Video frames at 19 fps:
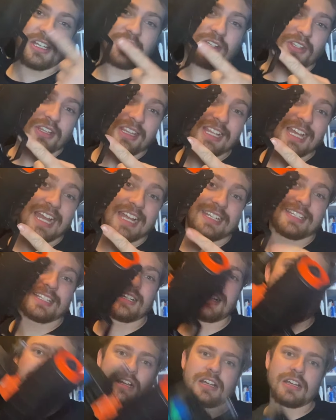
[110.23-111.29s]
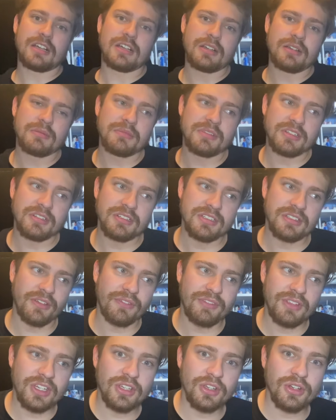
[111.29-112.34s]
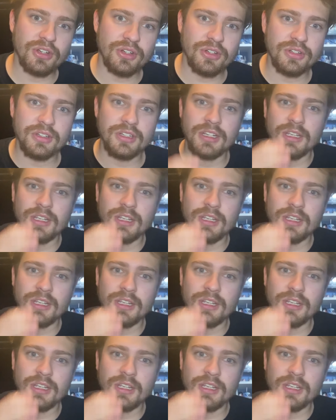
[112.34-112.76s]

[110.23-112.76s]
got that. There is a video